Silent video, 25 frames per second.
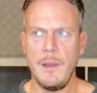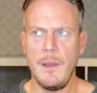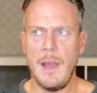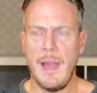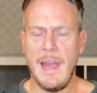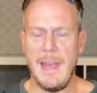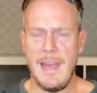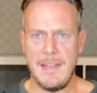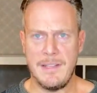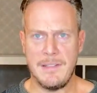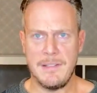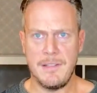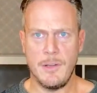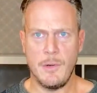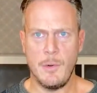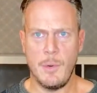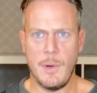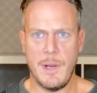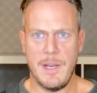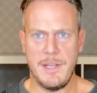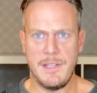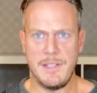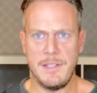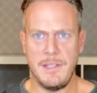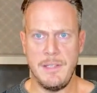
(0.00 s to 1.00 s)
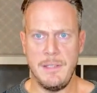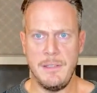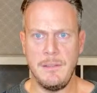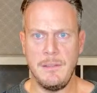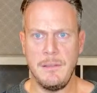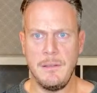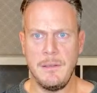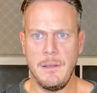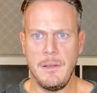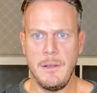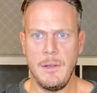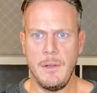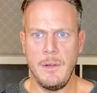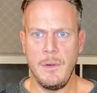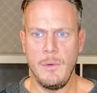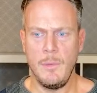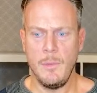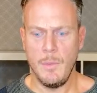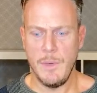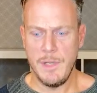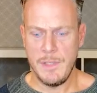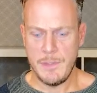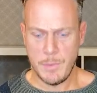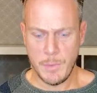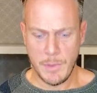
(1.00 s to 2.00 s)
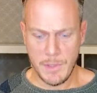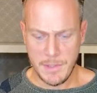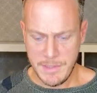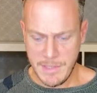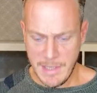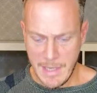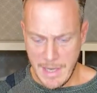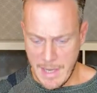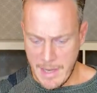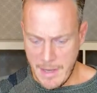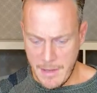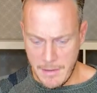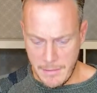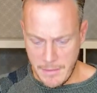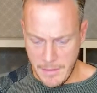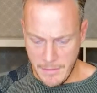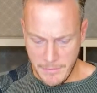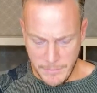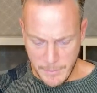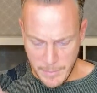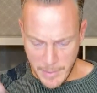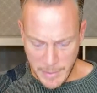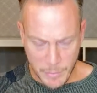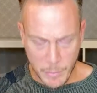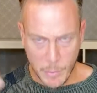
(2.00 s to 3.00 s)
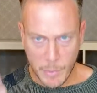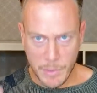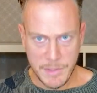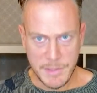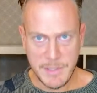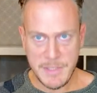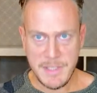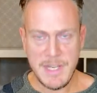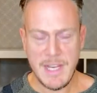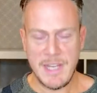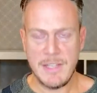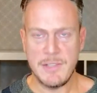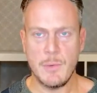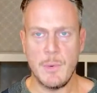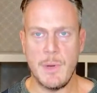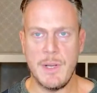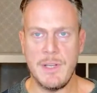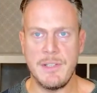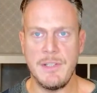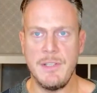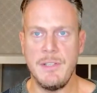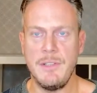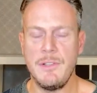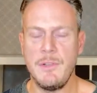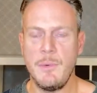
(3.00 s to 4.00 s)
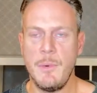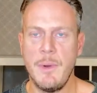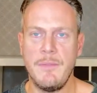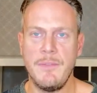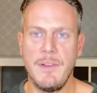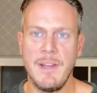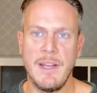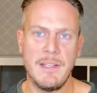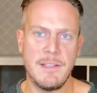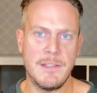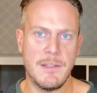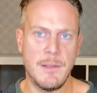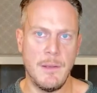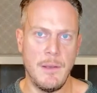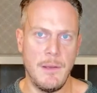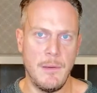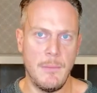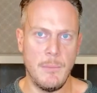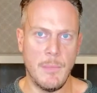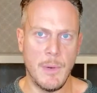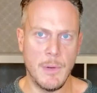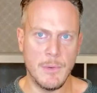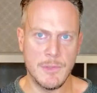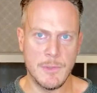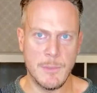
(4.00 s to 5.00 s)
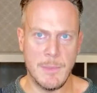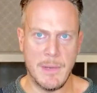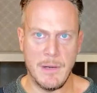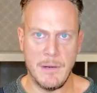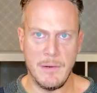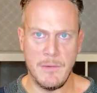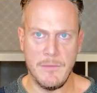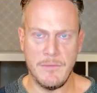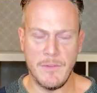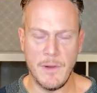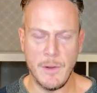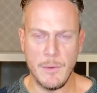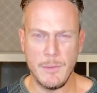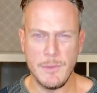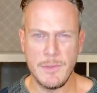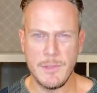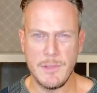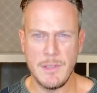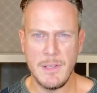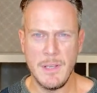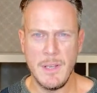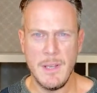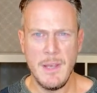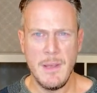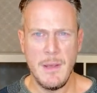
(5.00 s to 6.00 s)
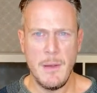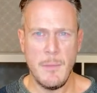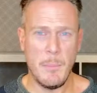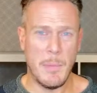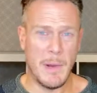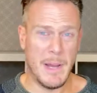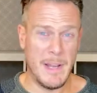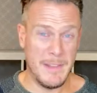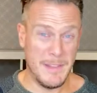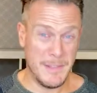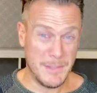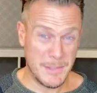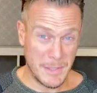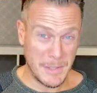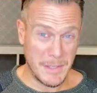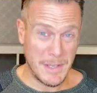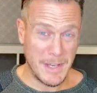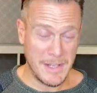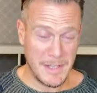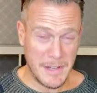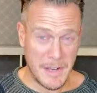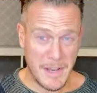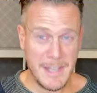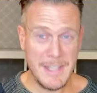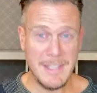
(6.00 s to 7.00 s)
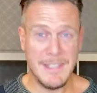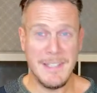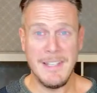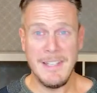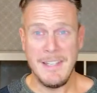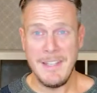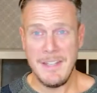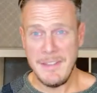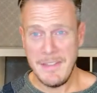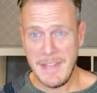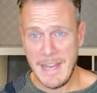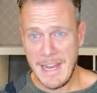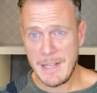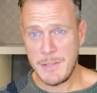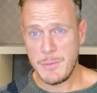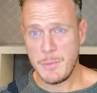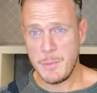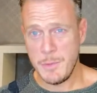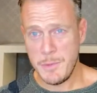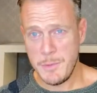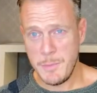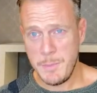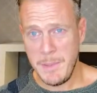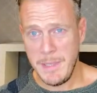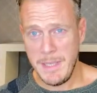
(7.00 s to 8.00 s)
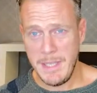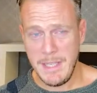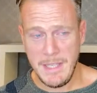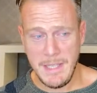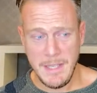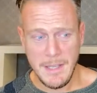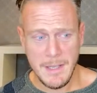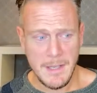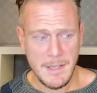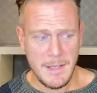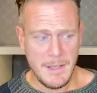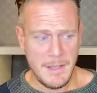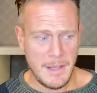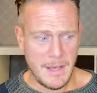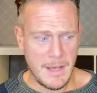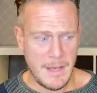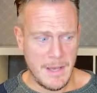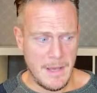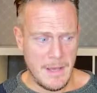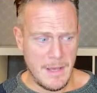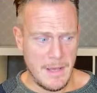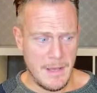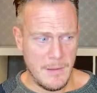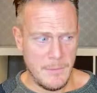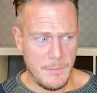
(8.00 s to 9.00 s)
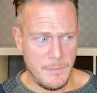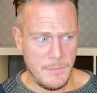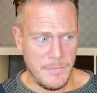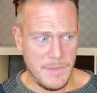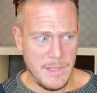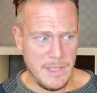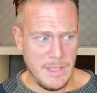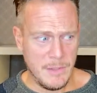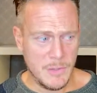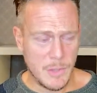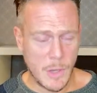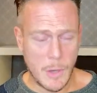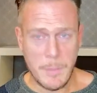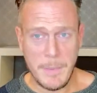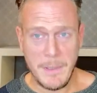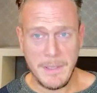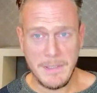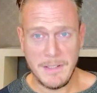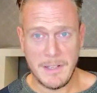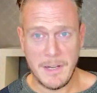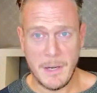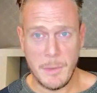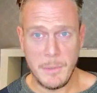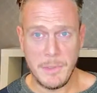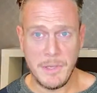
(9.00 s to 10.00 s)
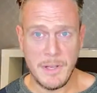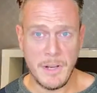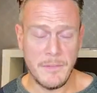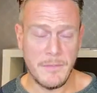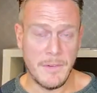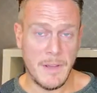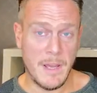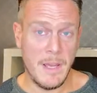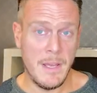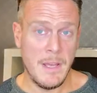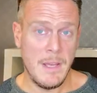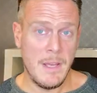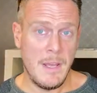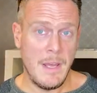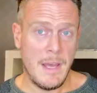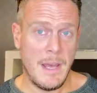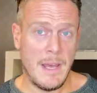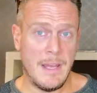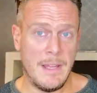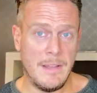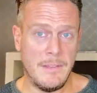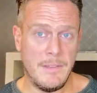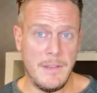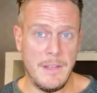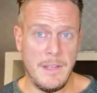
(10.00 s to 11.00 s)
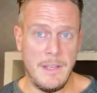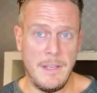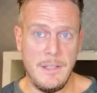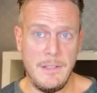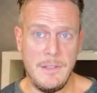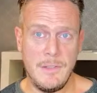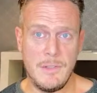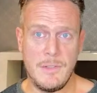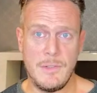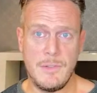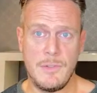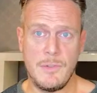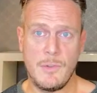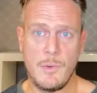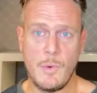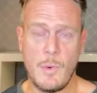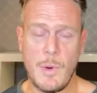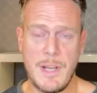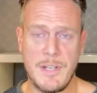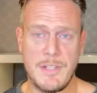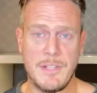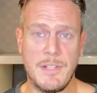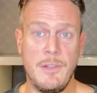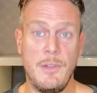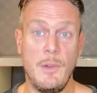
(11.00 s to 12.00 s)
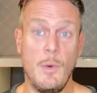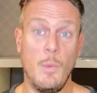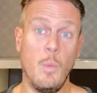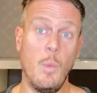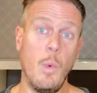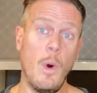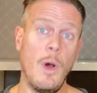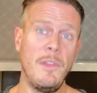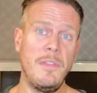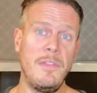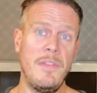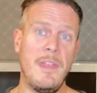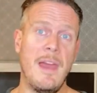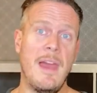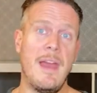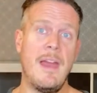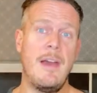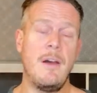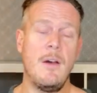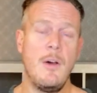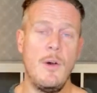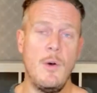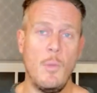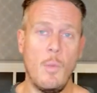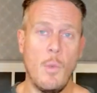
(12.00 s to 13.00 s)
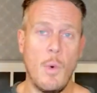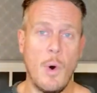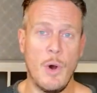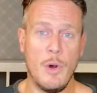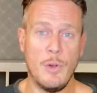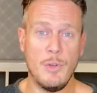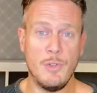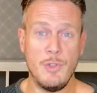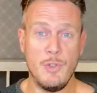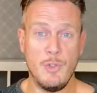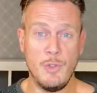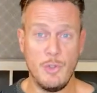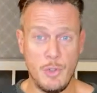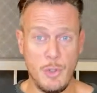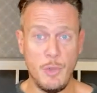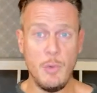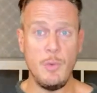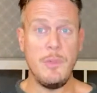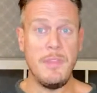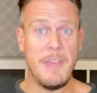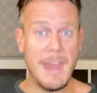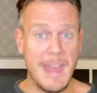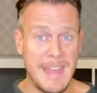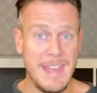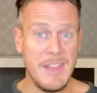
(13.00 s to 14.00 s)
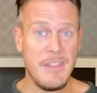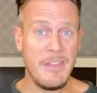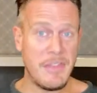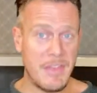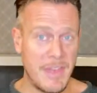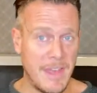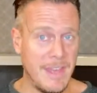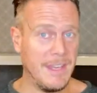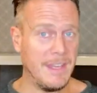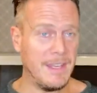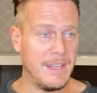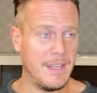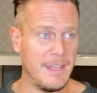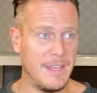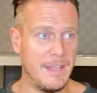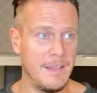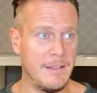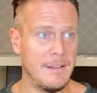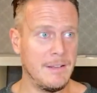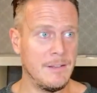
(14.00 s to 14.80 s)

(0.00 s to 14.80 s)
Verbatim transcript: asked a question which was if people want to suggest questions, whoever gets the most amount of votes by the Sunday night, that would be the topic that I would cover. And the question that won that was, do narcissists